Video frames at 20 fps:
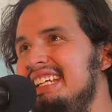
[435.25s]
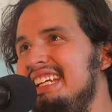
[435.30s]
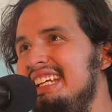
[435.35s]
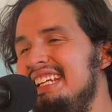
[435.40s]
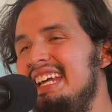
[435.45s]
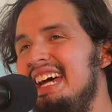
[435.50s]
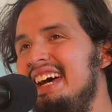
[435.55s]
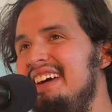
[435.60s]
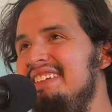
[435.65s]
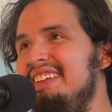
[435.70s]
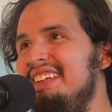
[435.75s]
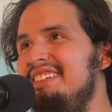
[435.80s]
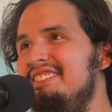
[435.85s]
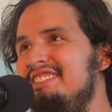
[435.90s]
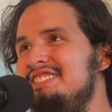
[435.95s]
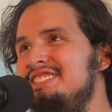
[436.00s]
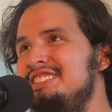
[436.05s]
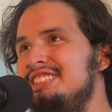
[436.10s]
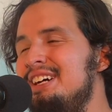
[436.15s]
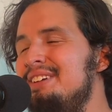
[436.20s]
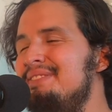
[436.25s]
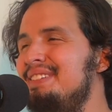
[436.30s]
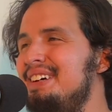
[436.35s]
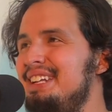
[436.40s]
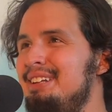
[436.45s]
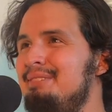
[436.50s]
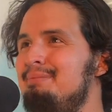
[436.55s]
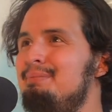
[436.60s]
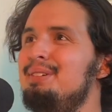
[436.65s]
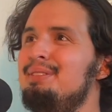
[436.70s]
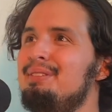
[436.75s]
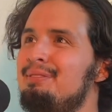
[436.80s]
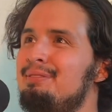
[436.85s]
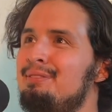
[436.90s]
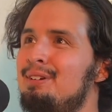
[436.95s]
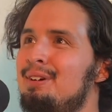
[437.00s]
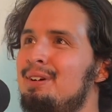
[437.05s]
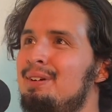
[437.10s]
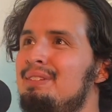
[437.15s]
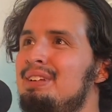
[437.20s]
Yeah, I mean himself, but in the movie
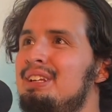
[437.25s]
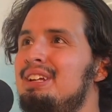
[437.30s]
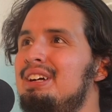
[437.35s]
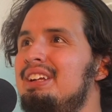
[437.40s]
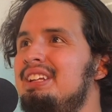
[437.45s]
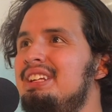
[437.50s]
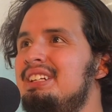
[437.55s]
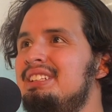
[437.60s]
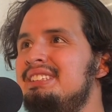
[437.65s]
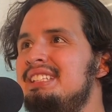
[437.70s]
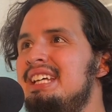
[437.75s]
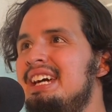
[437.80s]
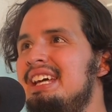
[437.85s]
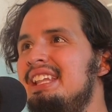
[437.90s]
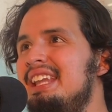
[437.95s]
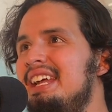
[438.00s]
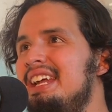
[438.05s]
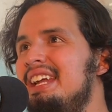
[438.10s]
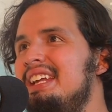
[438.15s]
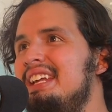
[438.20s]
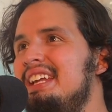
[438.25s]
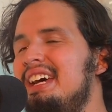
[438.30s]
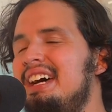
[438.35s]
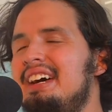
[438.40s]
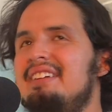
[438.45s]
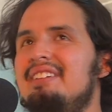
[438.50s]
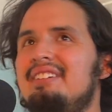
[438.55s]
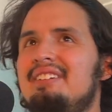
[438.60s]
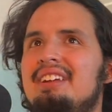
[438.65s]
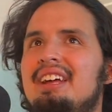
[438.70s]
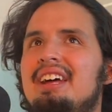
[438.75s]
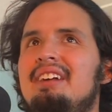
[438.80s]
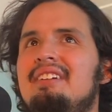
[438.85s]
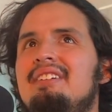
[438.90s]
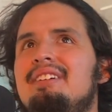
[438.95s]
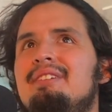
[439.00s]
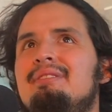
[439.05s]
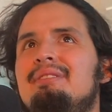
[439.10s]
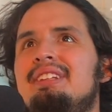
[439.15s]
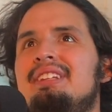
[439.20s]
form. You know, there's not like I don't
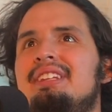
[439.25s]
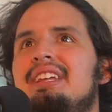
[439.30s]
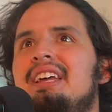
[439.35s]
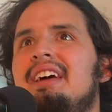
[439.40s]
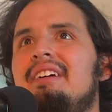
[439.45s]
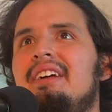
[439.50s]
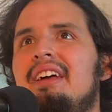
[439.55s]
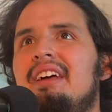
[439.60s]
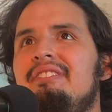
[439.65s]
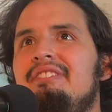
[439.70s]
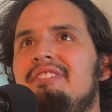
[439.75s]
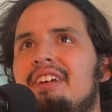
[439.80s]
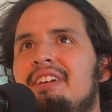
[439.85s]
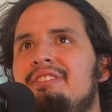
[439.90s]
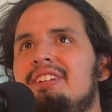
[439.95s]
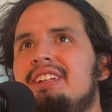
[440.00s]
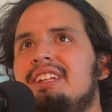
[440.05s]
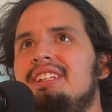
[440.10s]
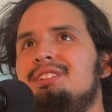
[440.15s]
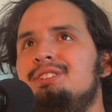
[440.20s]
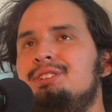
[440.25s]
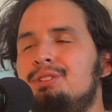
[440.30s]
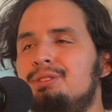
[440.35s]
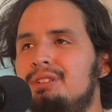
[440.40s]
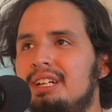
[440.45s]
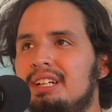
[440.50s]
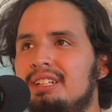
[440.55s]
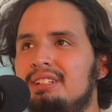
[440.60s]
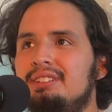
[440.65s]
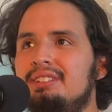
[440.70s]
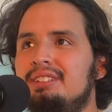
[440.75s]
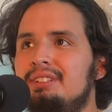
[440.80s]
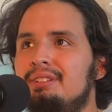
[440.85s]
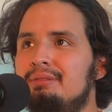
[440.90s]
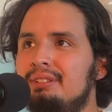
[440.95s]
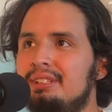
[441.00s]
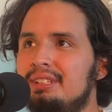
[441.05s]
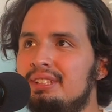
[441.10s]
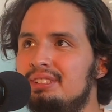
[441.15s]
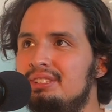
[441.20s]
know. I feel like the director did a
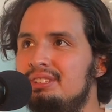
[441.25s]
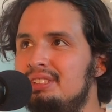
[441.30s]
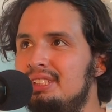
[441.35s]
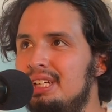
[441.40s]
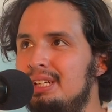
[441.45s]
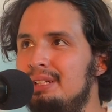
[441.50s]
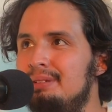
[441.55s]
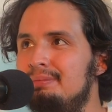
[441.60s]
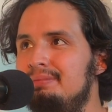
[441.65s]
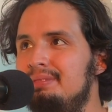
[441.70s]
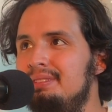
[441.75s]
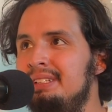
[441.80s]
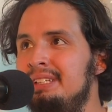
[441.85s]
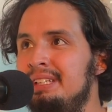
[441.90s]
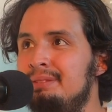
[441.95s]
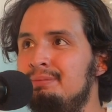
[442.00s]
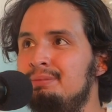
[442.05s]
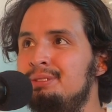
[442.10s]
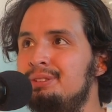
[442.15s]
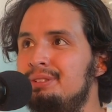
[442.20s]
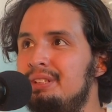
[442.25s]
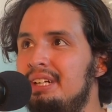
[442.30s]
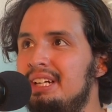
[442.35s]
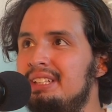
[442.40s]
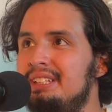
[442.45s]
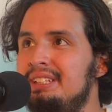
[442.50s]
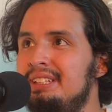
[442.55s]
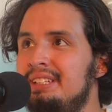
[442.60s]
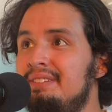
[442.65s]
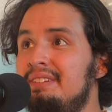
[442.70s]
really good job. Him directing it.